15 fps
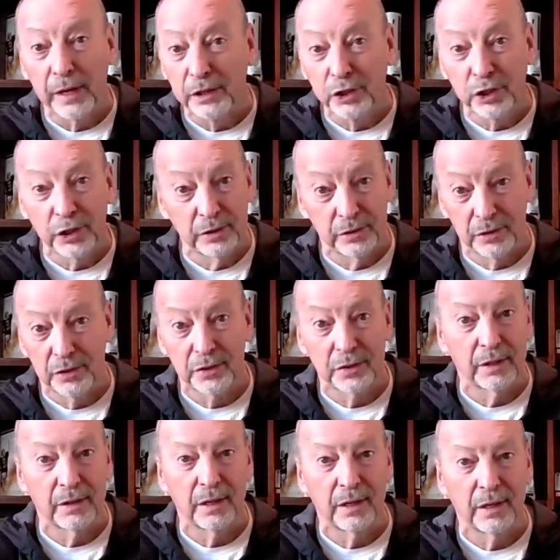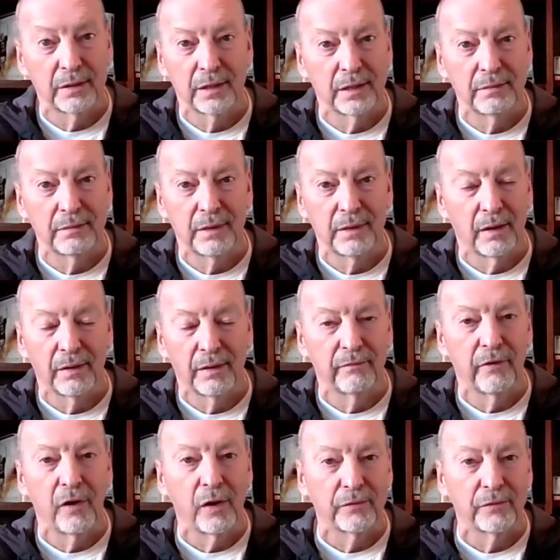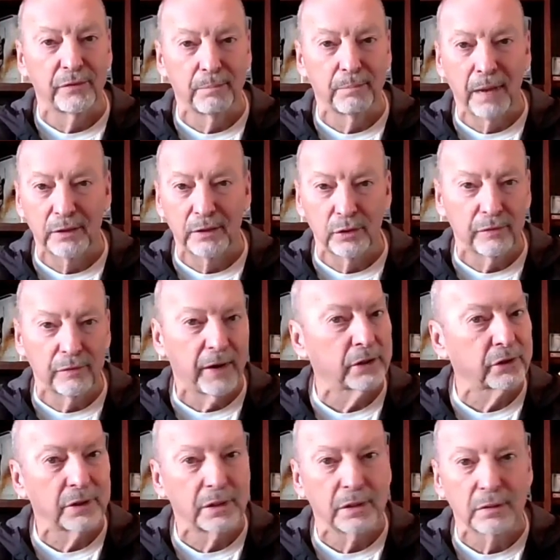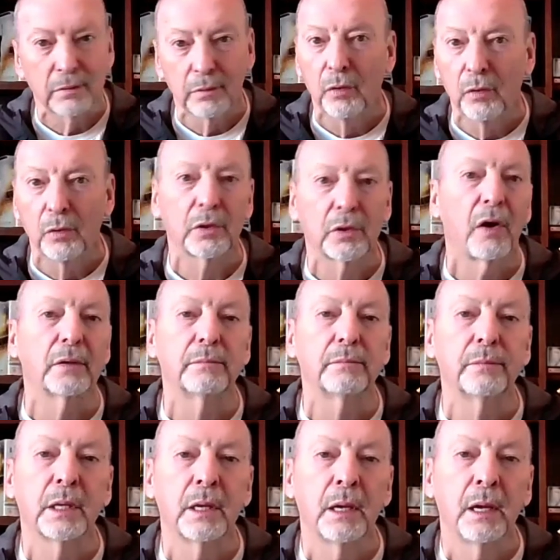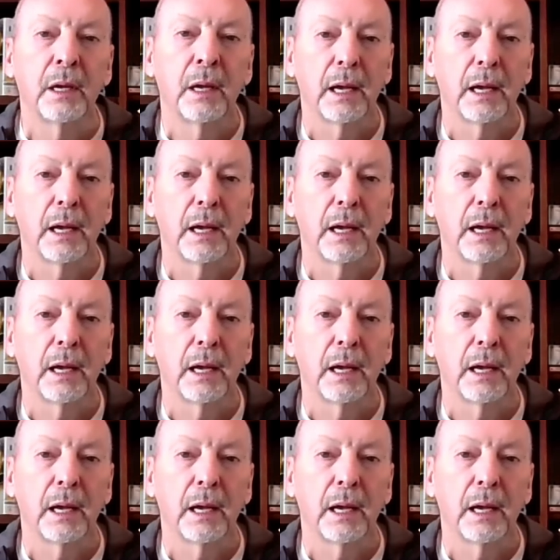Operations that are involved in manufacturing, all gone.